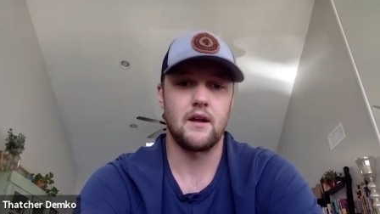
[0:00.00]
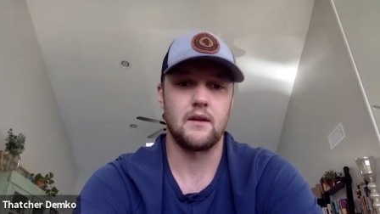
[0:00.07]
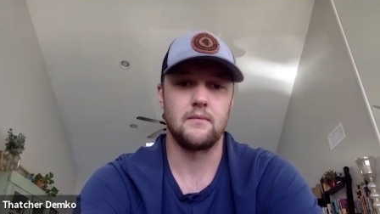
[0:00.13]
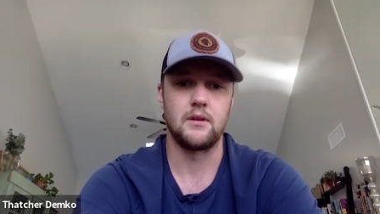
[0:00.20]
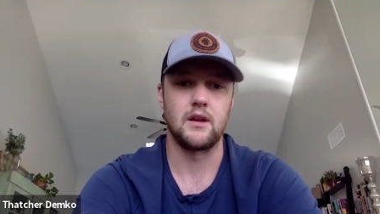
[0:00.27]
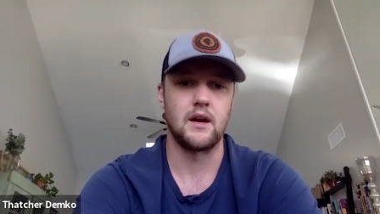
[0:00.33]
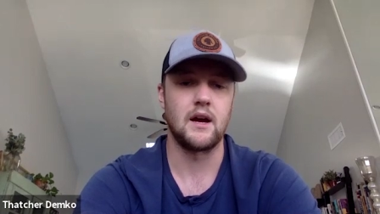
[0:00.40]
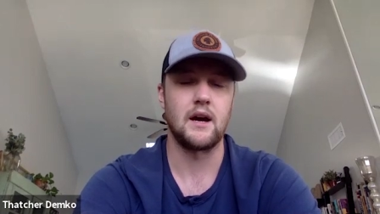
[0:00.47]
I
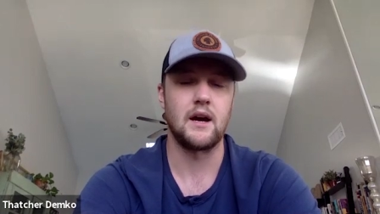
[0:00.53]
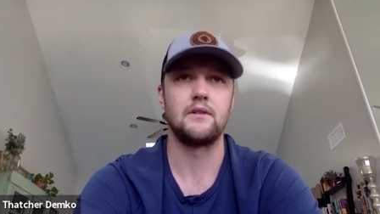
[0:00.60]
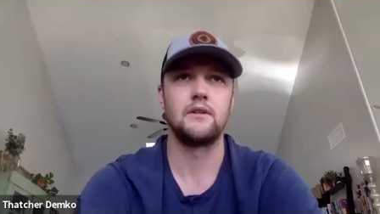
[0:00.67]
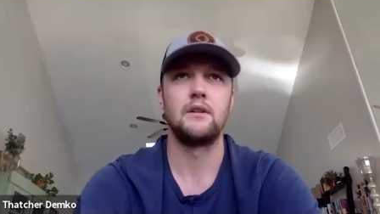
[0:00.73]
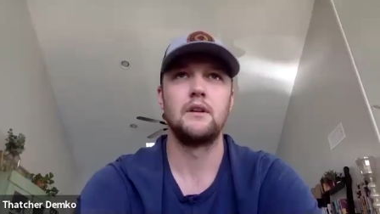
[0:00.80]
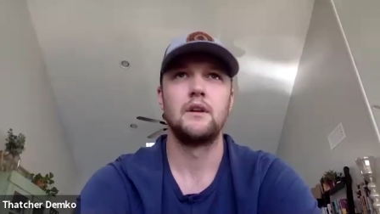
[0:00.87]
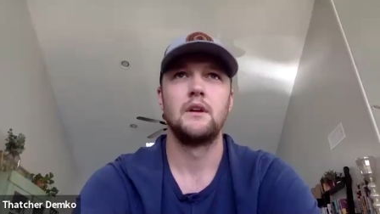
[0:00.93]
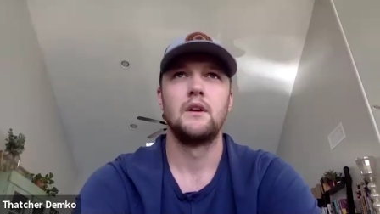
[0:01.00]
mean, I
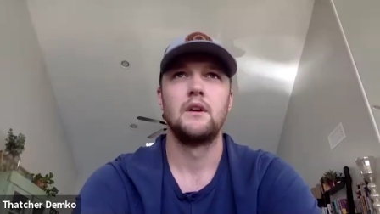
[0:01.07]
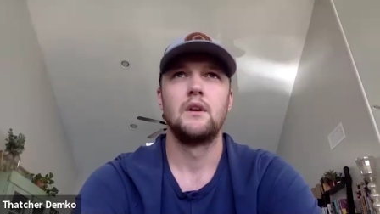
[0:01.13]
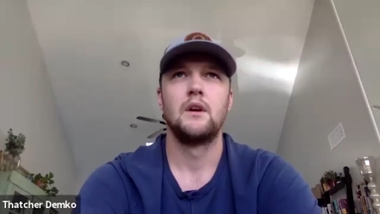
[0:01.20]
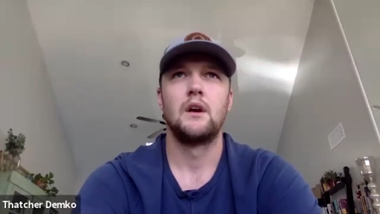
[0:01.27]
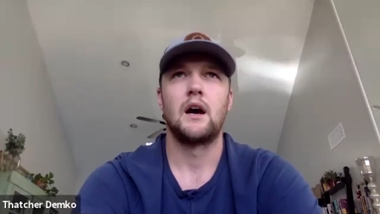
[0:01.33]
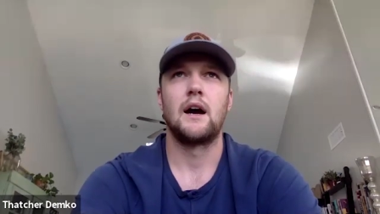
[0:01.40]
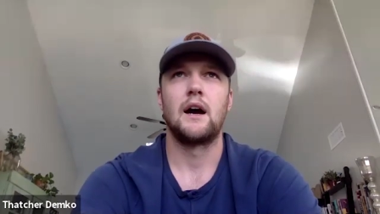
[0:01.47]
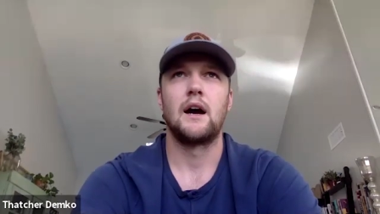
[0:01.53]
haven't
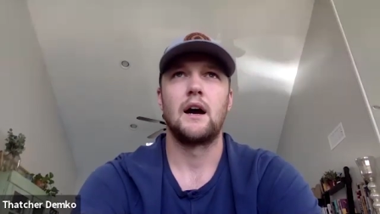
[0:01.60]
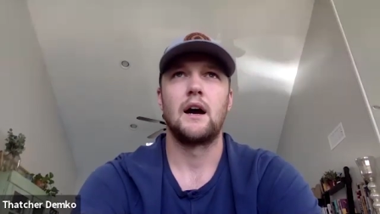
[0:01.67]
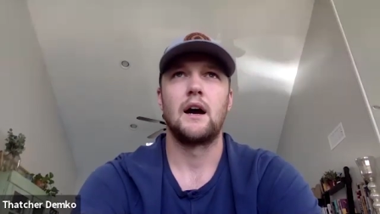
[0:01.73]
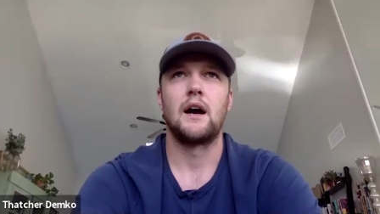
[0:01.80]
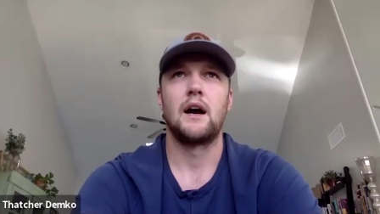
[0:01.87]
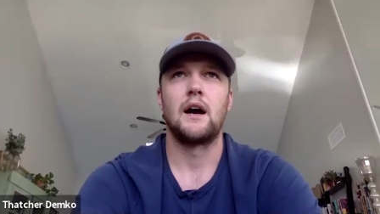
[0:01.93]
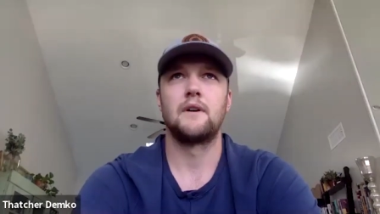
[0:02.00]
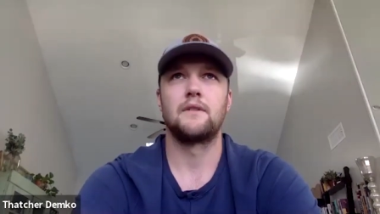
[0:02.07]
I haven't
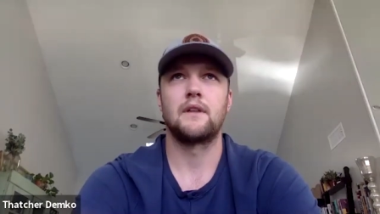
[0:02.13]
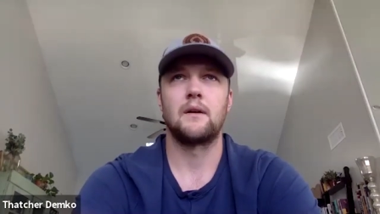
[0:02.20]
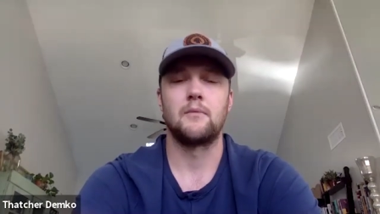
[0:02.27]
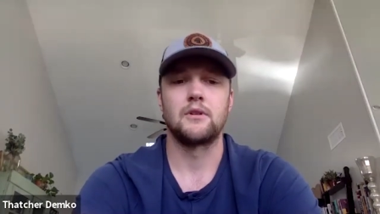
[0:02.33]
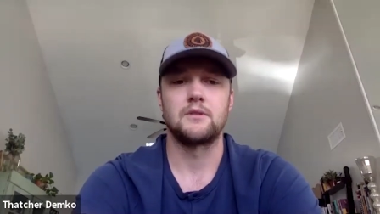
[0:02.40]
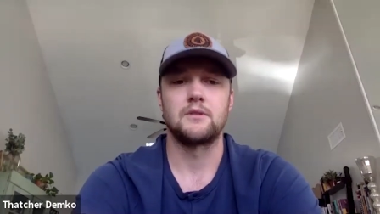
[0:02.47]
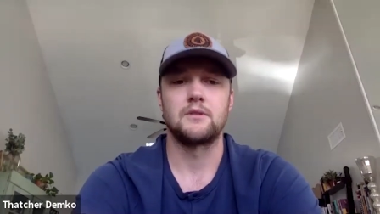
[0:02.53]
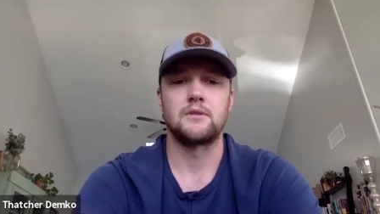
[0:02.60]
really felt that
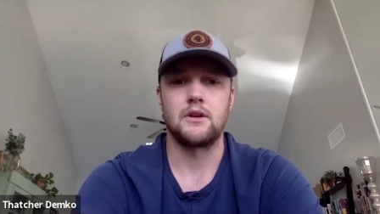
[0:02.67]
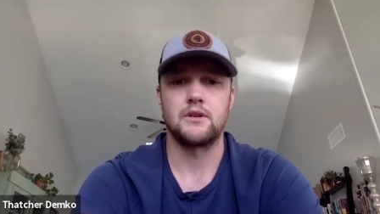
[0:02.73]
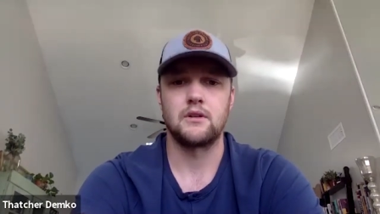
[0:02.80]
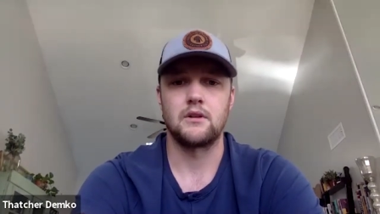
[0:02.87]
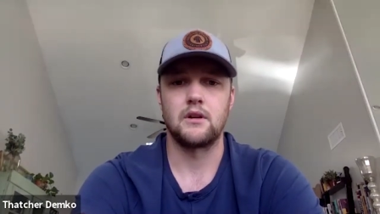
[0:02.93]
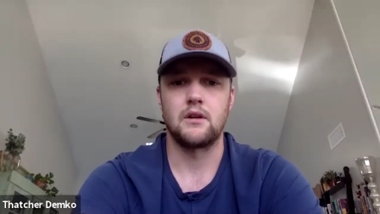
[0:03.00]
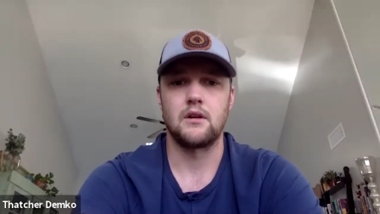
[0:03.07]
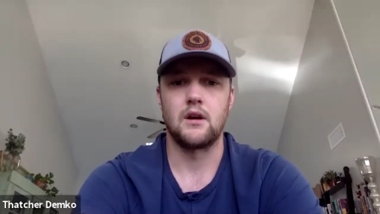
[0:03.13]
much
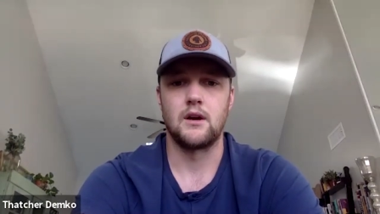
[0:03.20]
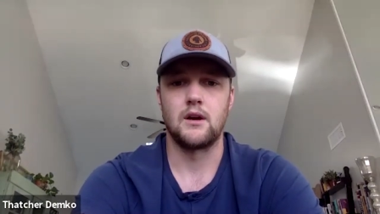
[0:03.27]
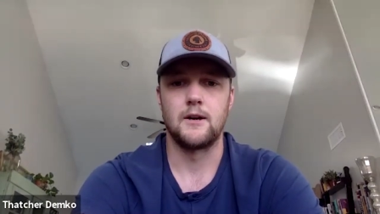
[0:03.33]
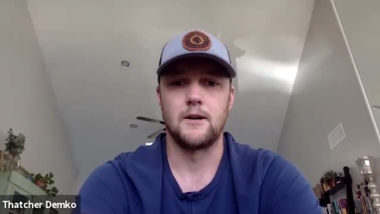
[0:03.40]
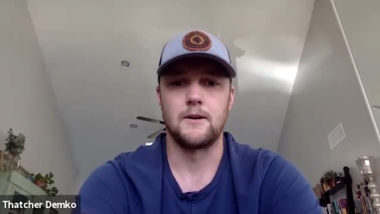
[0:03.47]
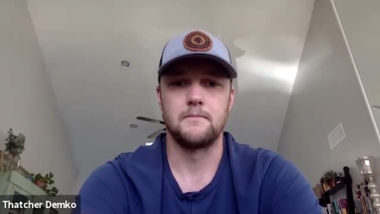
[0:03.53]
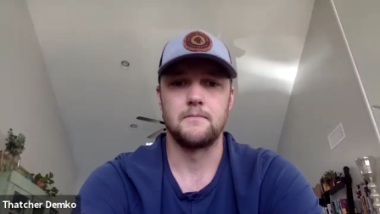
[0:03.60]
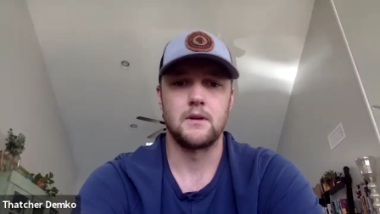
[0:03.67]
pressure
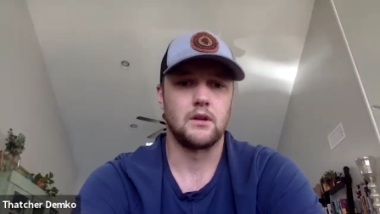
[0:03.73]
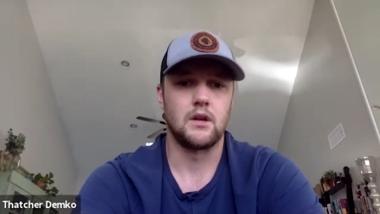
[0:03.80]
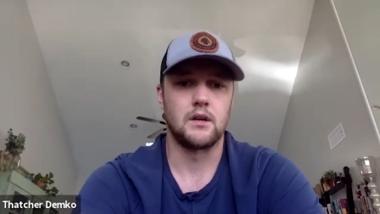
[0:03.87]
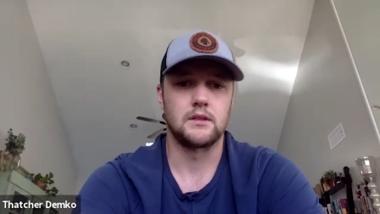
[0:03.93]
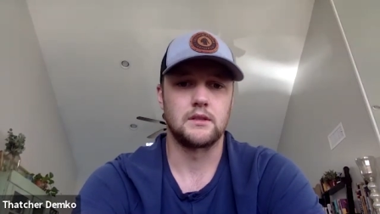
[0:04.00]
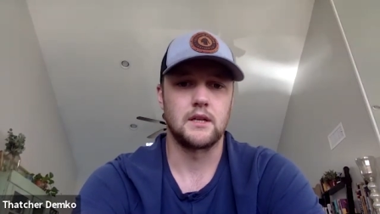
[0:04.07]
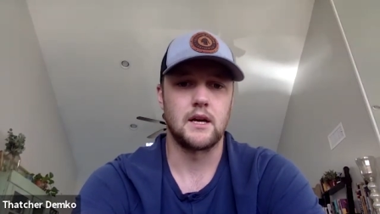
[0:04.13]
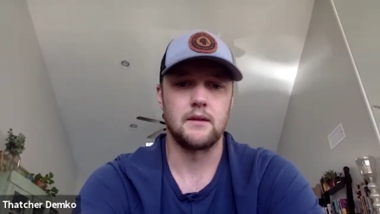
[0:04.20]
um, in a
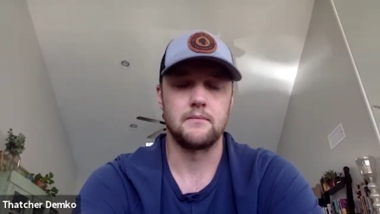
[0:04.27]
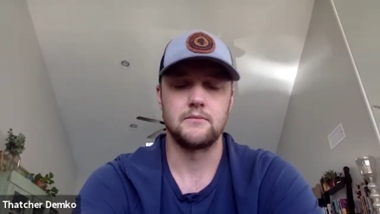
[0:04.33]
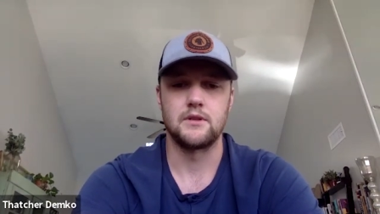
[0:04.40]
long time.